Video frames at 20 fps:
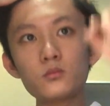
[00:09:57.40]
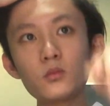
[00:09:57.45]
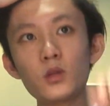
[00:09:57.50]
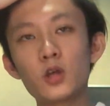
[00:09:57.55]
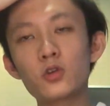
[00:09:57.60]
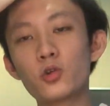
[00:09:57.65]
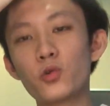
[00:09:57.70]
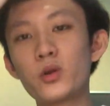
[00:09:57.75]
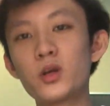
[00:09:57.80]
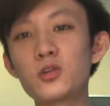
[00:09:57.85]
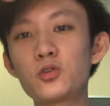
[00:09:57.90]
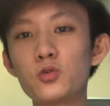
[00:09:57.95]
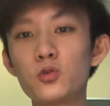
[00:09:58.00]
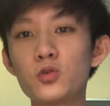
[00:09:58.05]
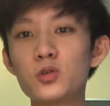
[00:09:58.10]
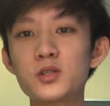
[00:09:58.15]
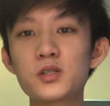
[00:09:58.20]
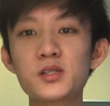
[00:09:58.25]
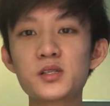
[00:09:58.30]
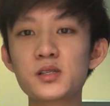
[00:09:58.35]
no need to
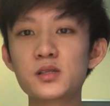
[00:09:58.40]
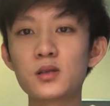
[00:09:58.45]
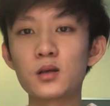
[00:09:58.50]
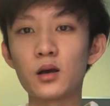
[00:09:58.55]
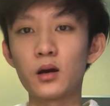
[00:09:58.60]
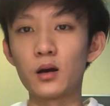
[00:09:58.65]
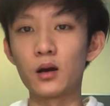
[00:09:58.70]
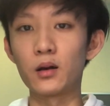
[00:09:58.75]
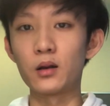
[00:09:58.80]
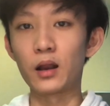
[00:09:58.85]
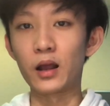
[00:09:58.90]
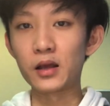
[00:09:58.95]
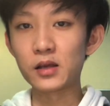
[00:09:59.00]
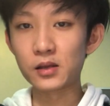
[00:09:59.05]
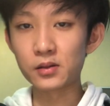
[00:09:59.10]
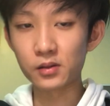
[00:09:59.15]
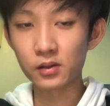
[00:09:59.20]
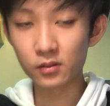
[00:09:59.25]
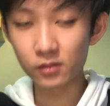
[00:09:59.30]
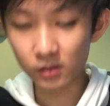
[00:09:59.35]
just
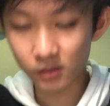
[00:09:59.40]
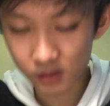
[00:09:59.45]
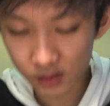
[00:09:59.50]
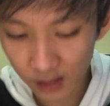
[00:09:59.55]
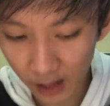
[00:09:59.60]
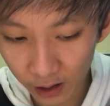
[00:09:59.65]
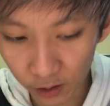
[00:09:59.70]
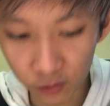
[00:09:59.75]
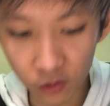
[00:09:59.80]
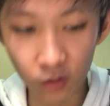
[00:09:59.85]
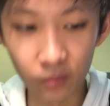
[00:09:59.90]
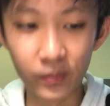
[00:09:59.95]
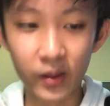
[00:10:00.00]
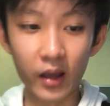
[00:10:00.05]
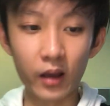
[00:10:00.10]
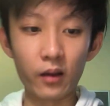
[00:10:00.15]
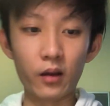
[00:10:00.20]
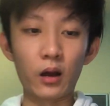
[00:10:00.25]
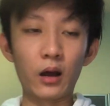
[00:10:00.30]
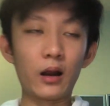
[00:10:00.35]
lie on your
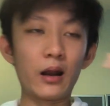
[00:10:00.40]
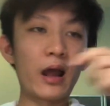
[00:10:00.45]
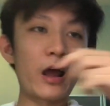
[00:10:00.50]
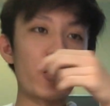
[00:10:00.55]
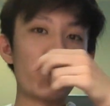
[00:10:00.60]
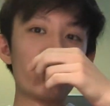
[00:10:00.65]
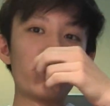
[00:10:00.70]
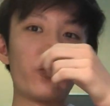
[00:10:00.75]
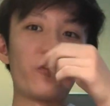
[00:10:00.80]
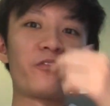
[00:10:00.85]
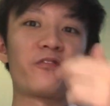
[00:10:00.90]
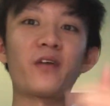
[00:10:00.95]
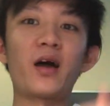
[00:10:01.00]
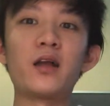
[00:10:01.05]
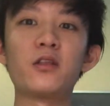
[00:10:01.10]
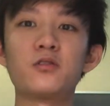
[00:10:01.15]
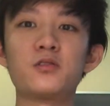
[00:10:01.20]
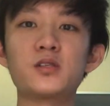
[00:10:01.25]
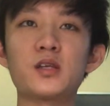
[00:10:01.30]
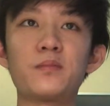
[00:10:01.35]
bed, lie on your
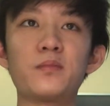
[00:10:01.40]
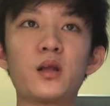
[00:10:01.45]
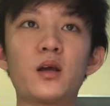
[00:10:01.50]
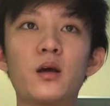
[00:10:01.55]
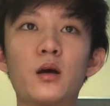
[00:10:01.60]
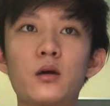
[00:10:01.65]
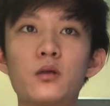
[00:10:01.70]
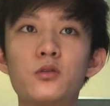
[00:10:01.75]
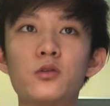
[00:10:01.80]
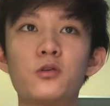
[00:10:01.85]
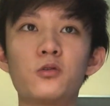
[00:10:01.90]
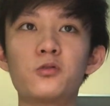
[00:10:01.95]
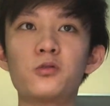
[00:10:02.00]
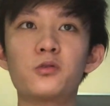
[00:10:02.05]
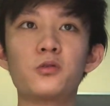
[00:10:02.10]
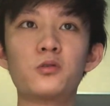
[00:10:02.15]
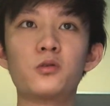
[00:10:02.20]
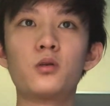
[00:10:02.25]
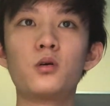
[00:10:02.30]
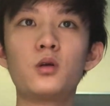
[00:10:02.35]
front or something.
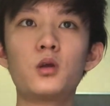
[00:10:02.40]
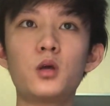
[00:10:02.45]
No.